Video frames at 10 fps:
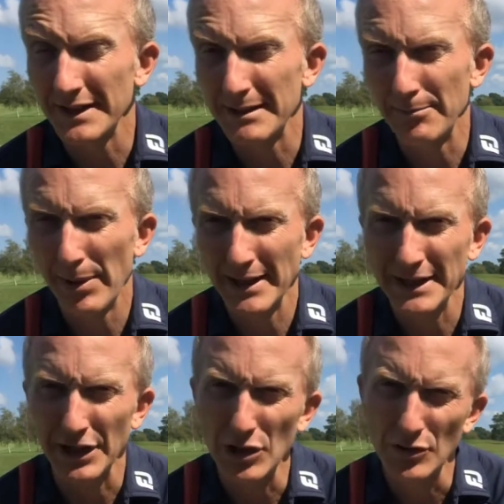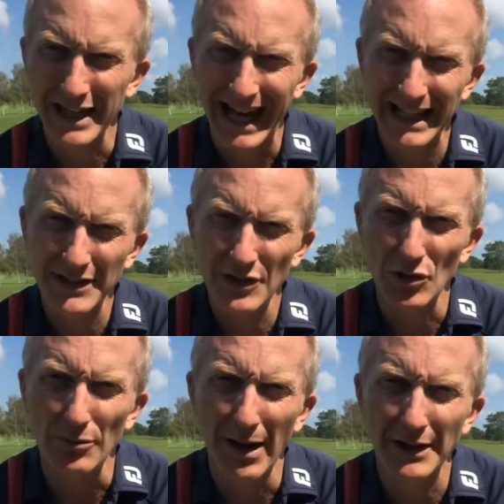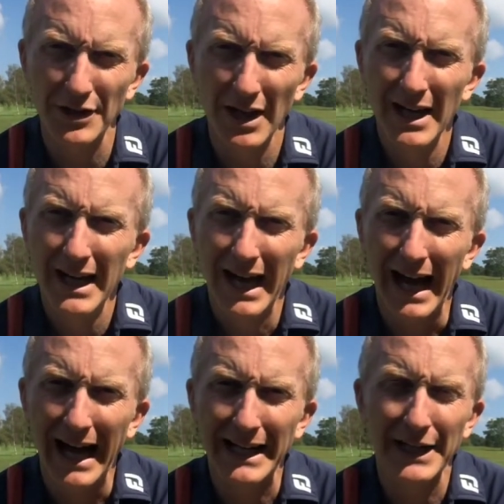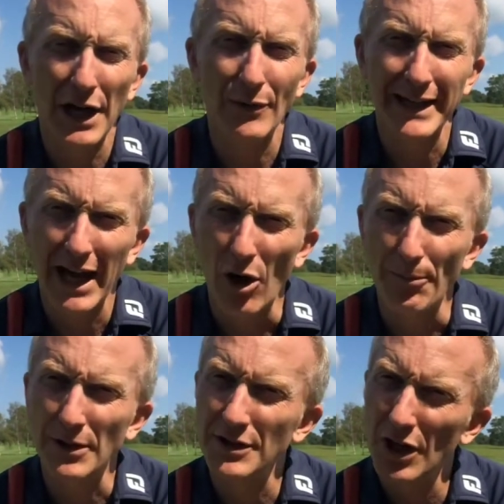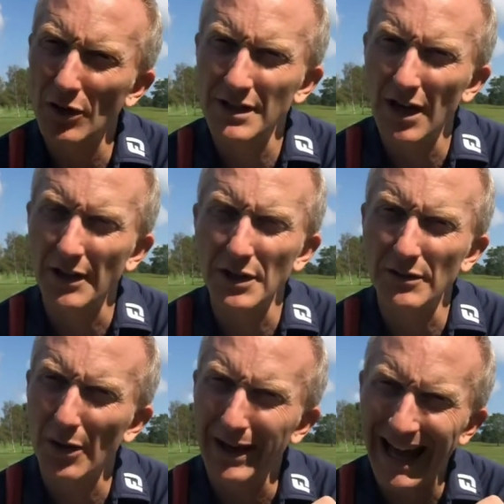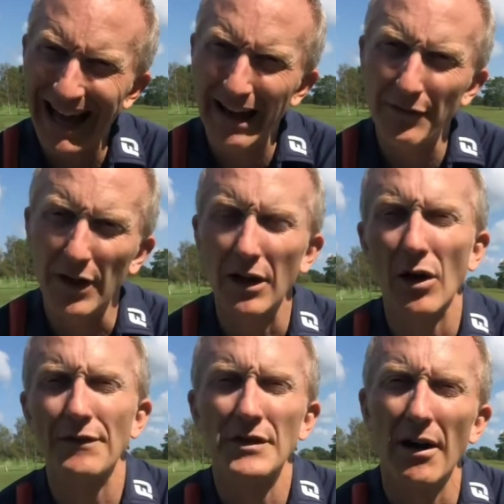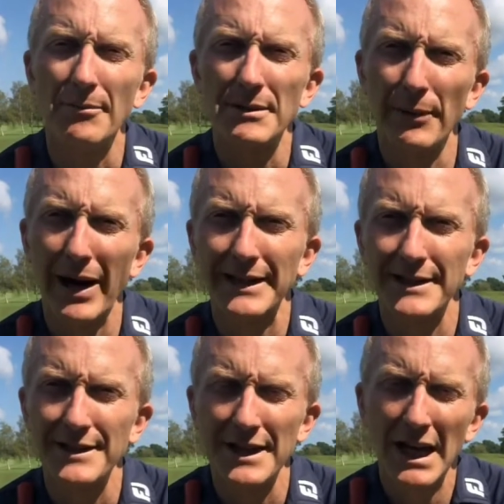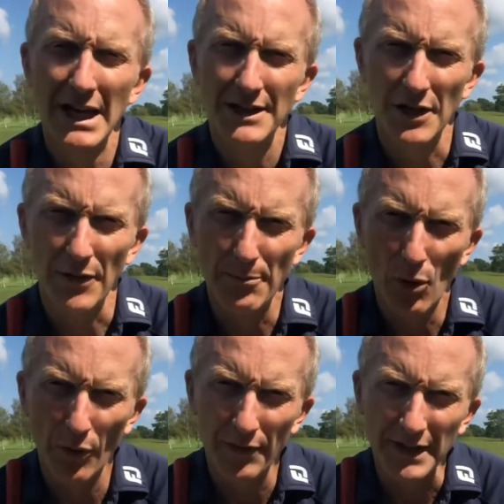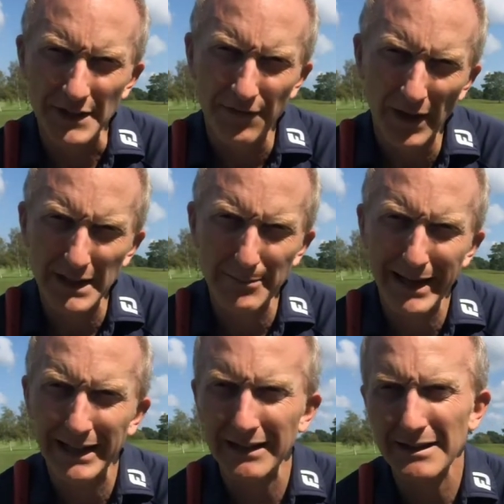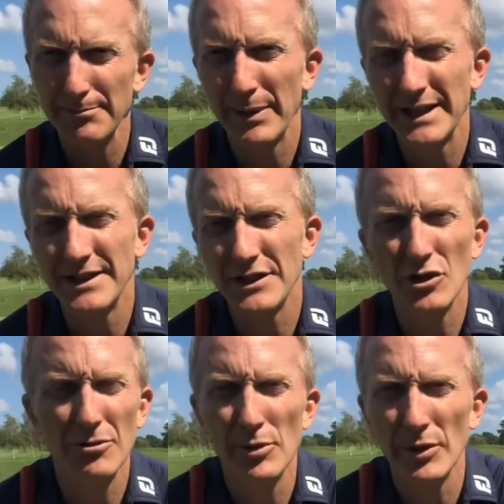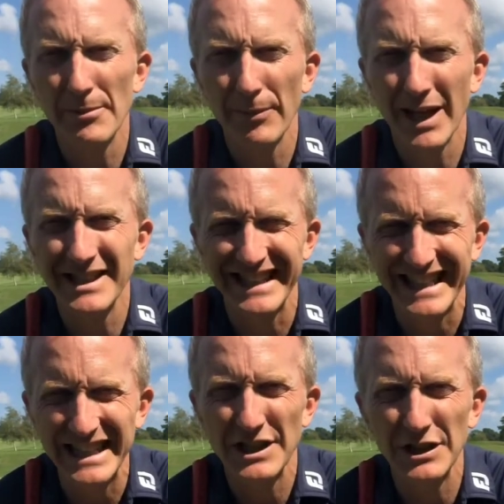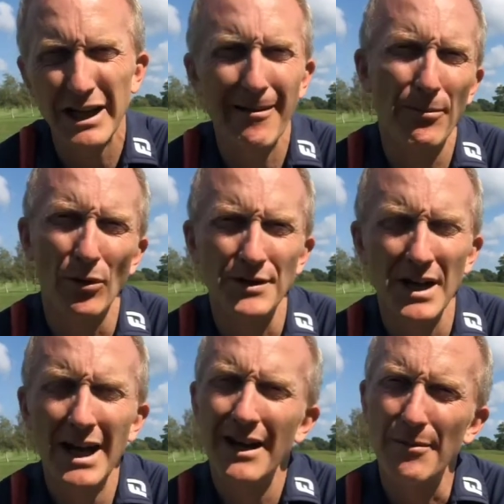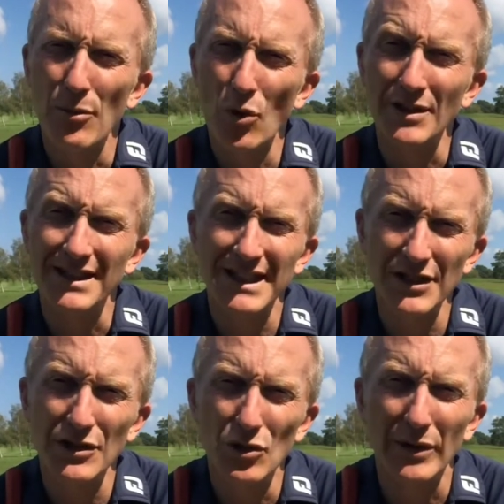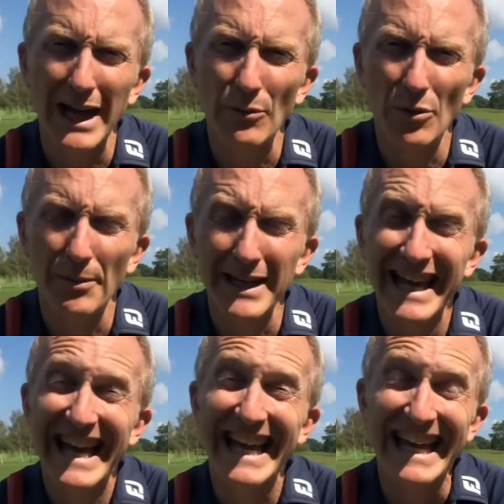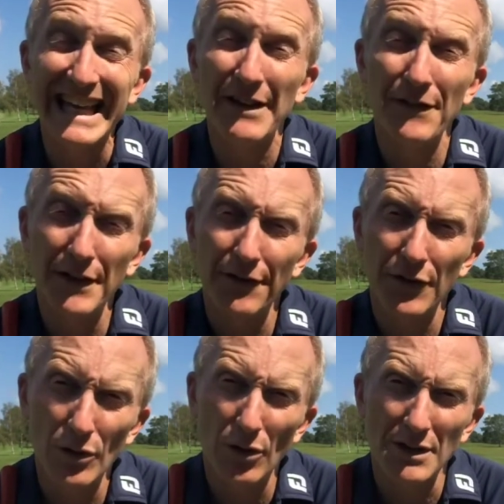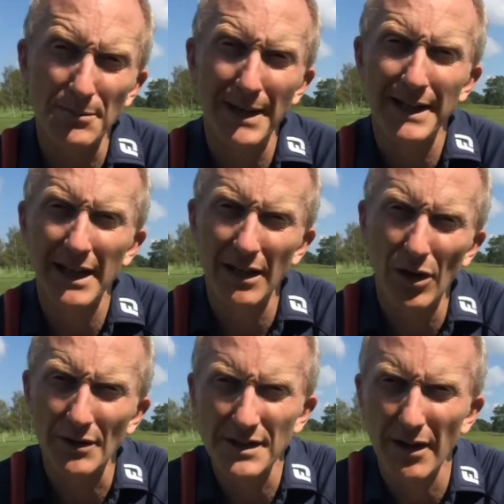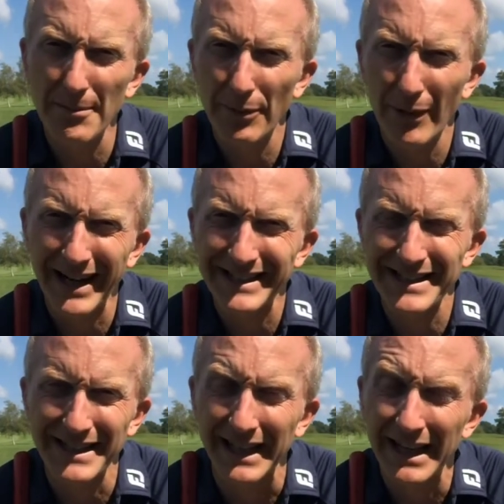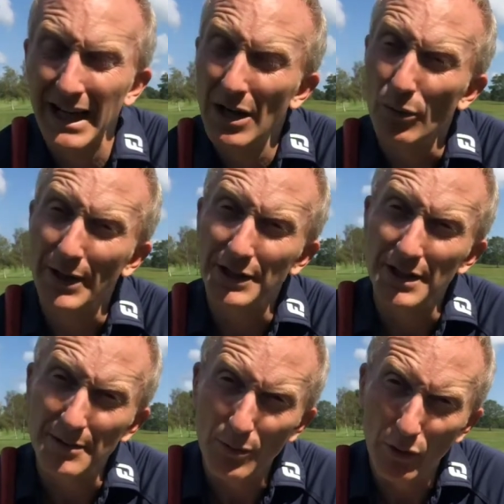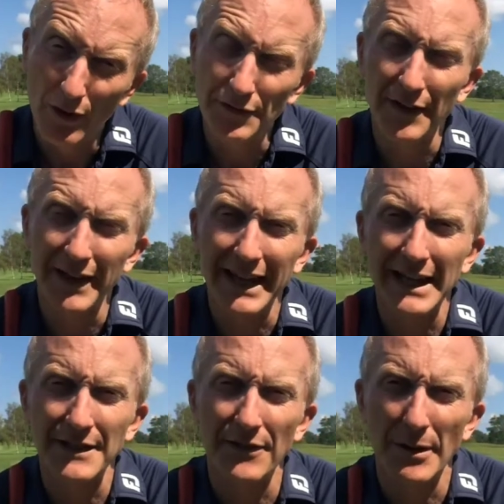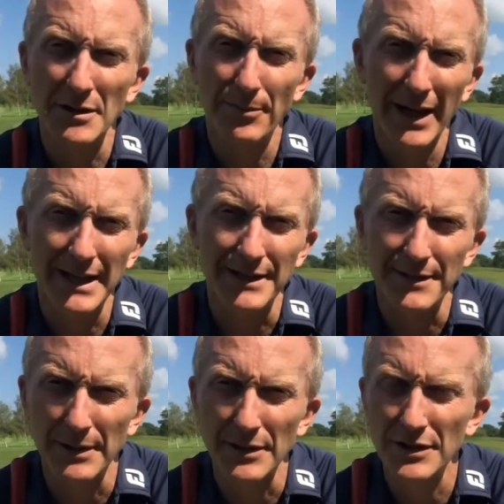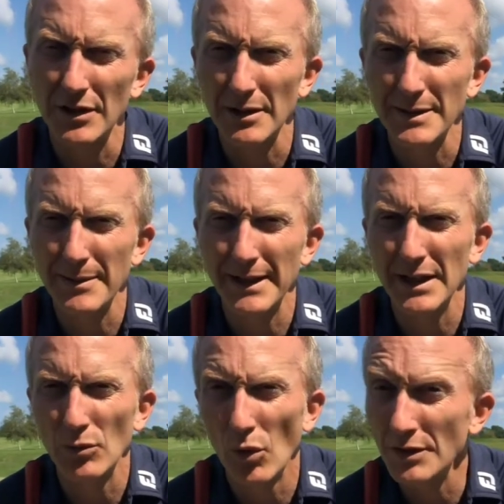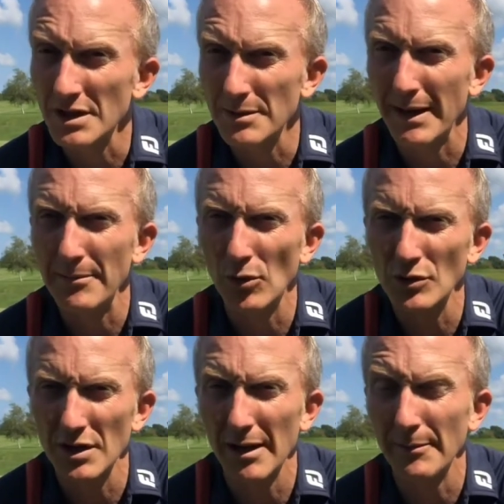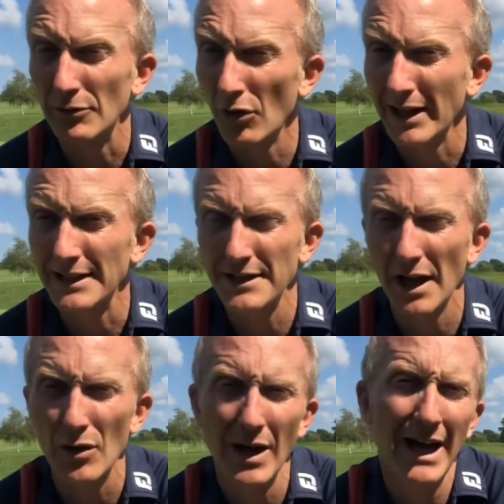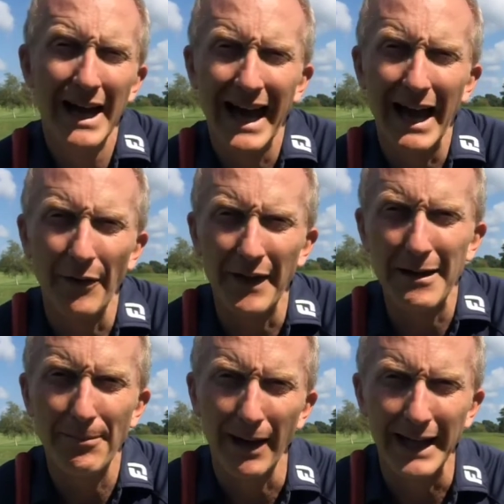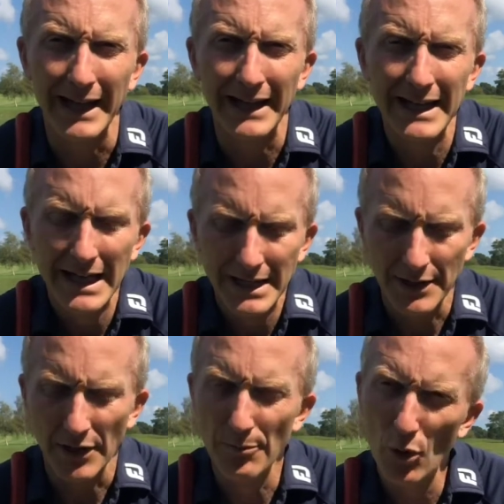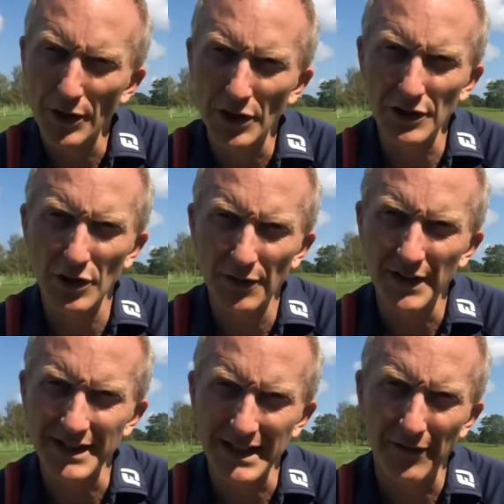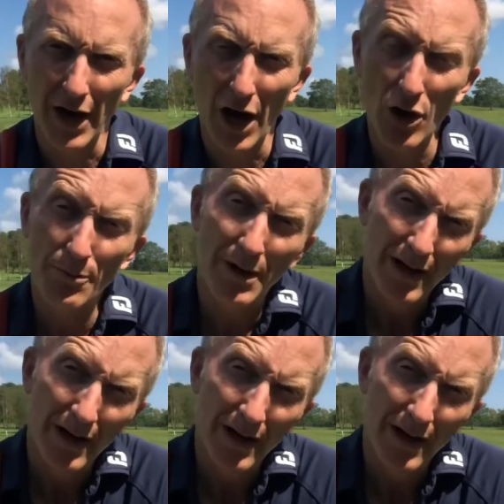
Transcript: in putting, use your hands too much, can only help, because the odds are you don't have a lot of time to practice. So the more of these fundamentals and basics you can put in place and easy checkpoints, the more consistent your game will be, even if you're not spending a lot of time practicing, which is more often the case for most players, because you're going to be want to spend more time, and rightly so, out there playing. So the more you can do of this stuff at home,